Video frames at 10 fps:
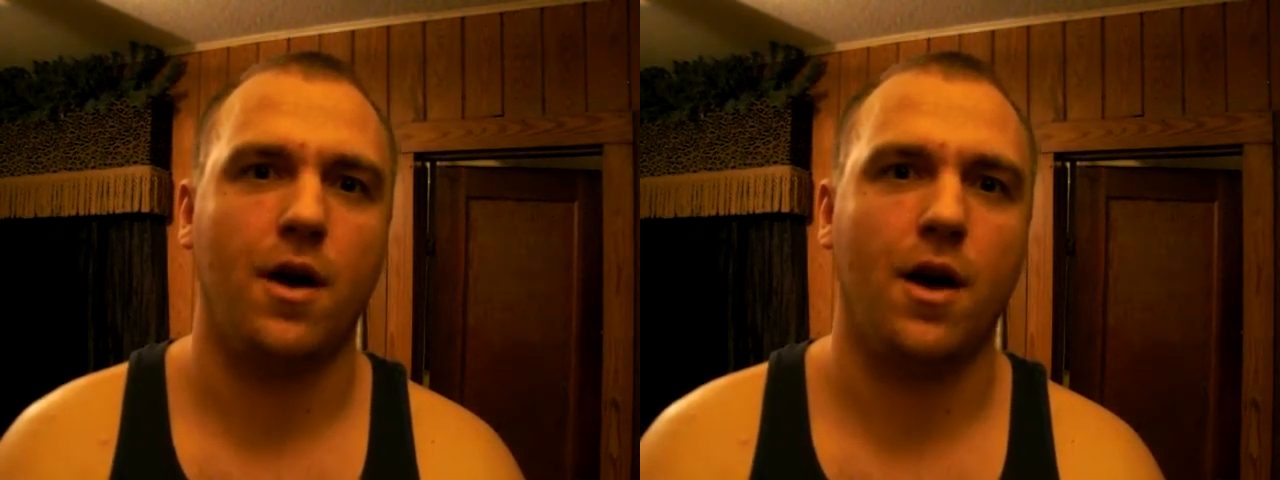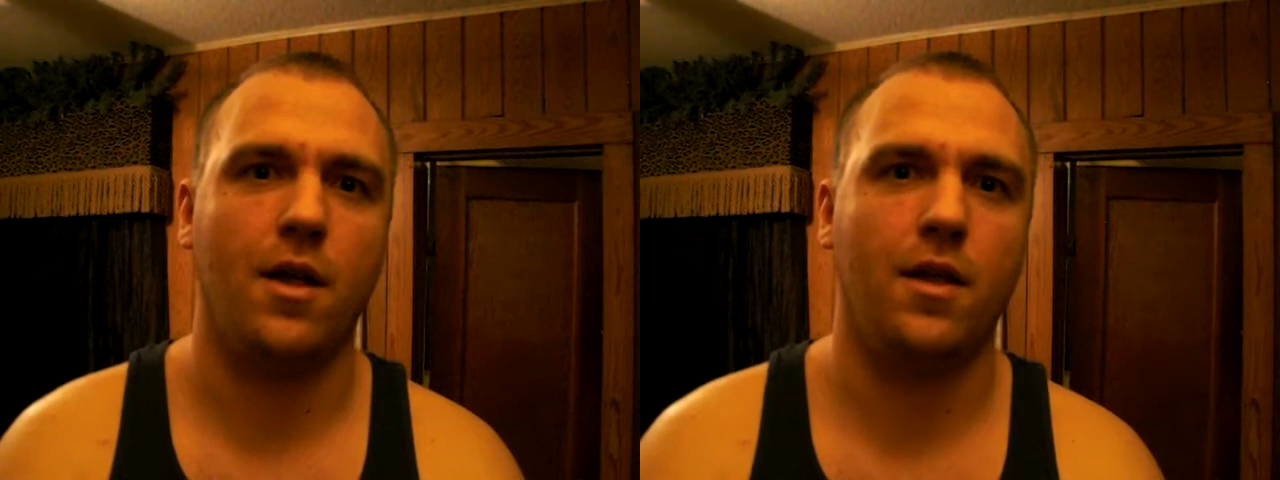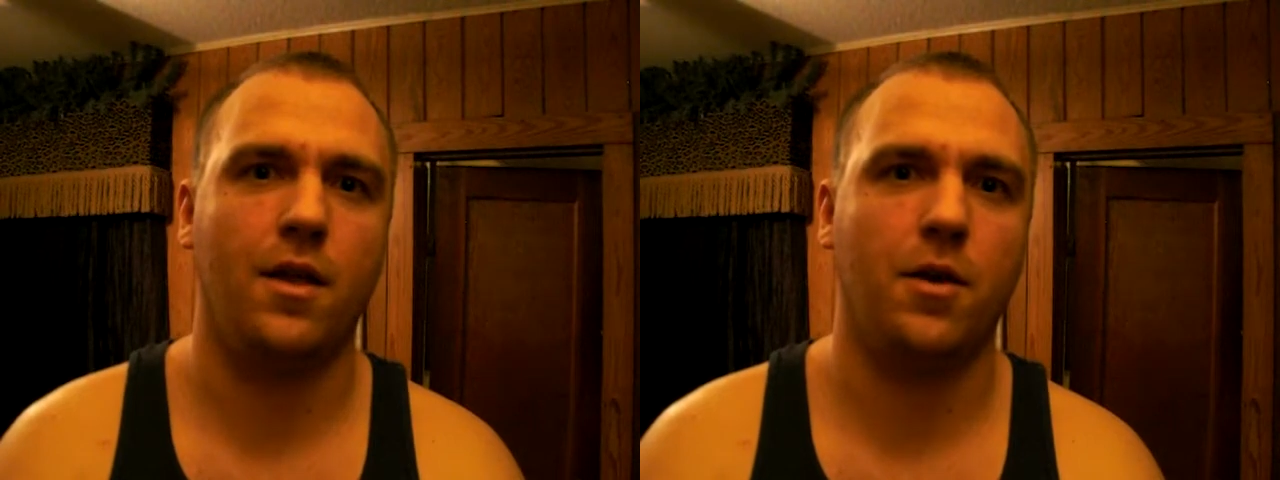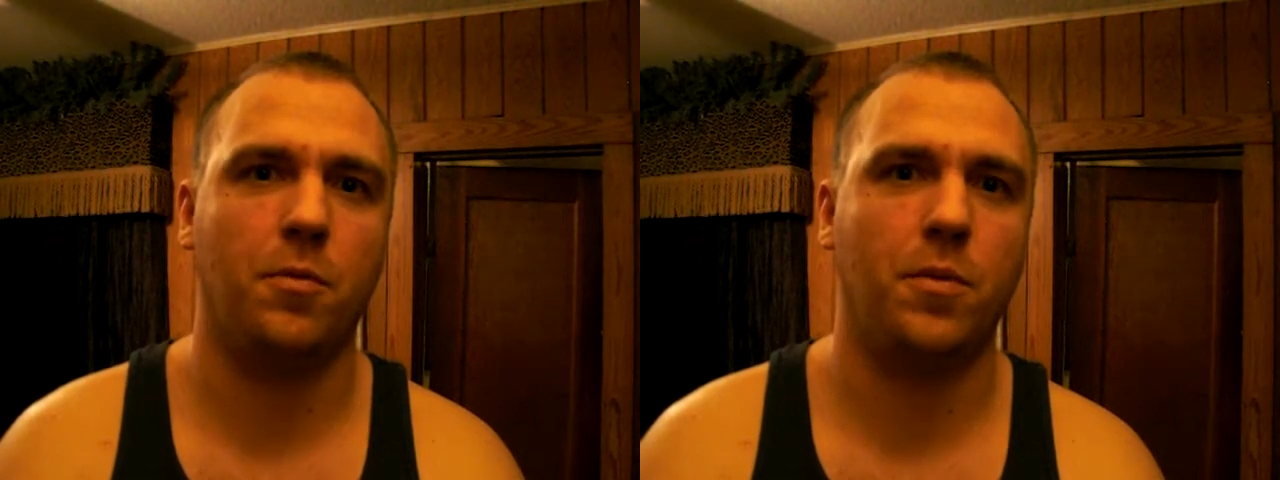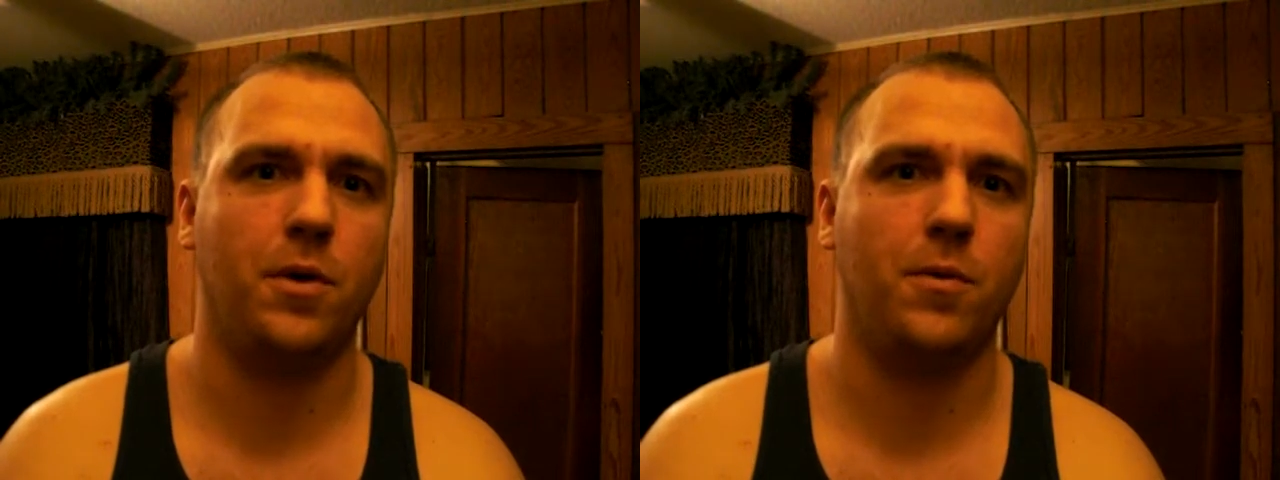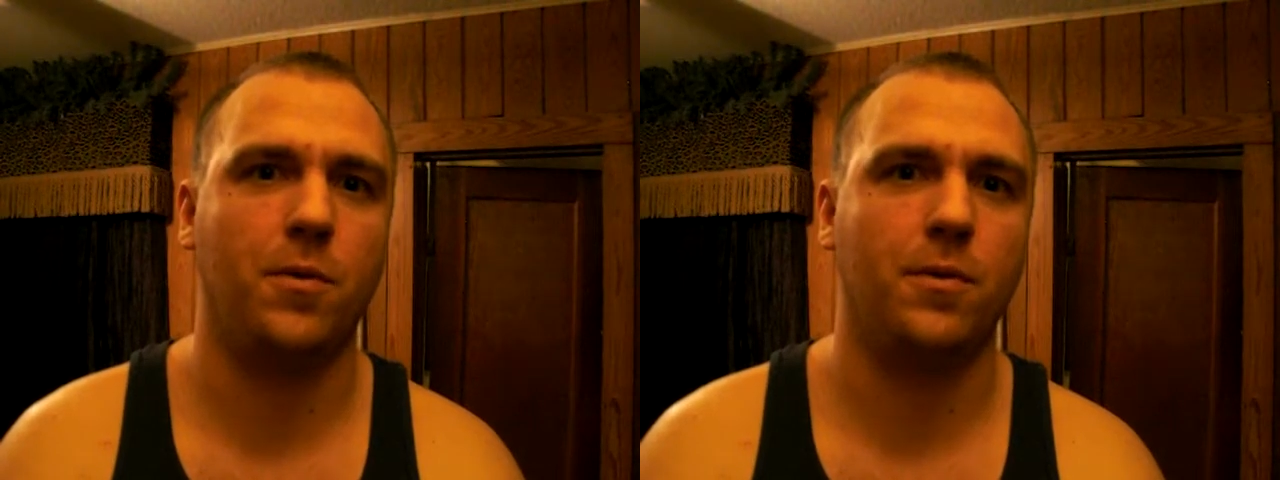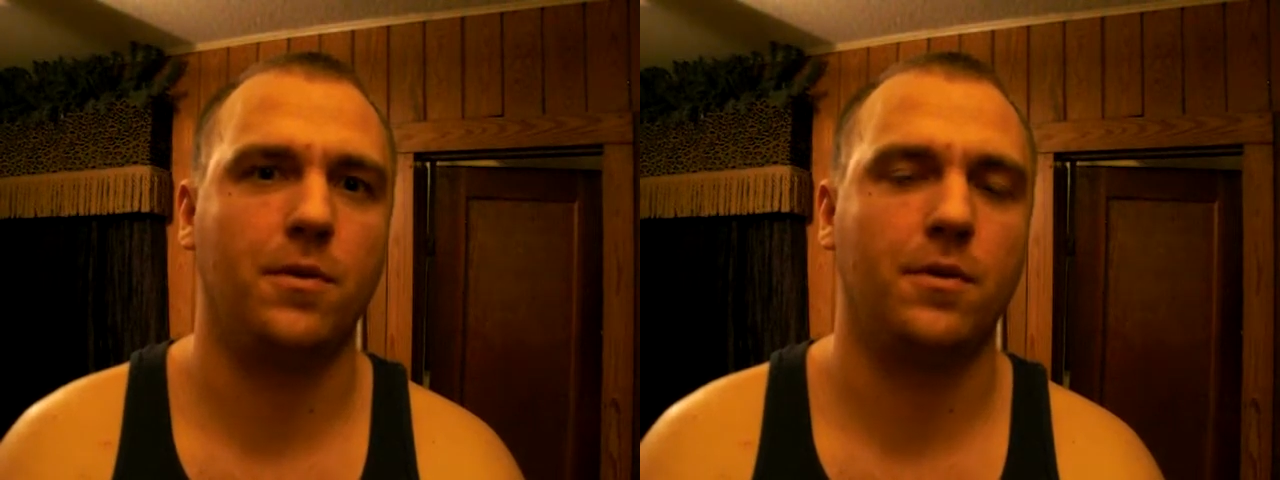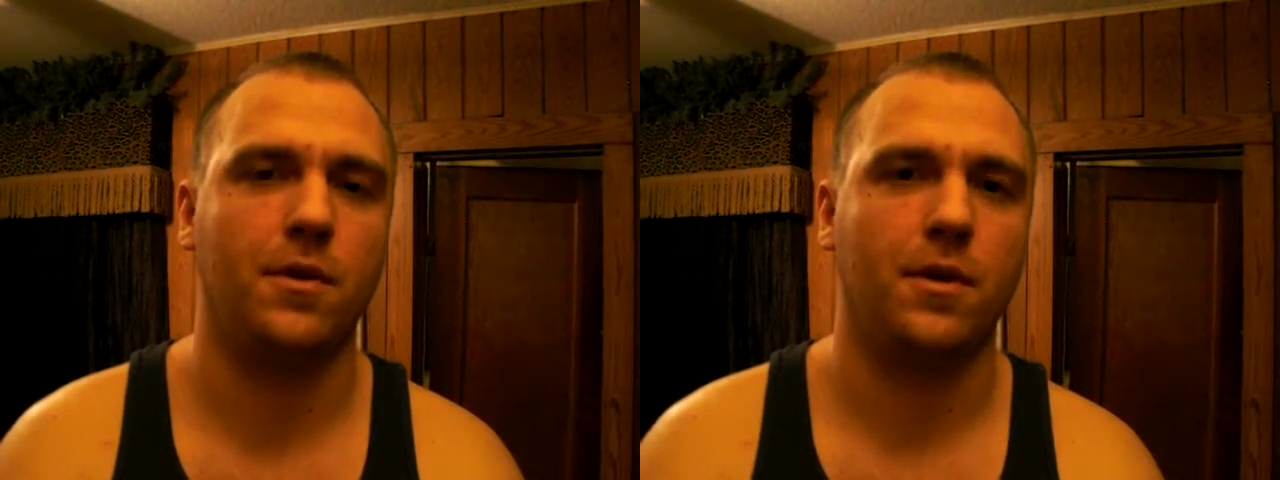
I like big one.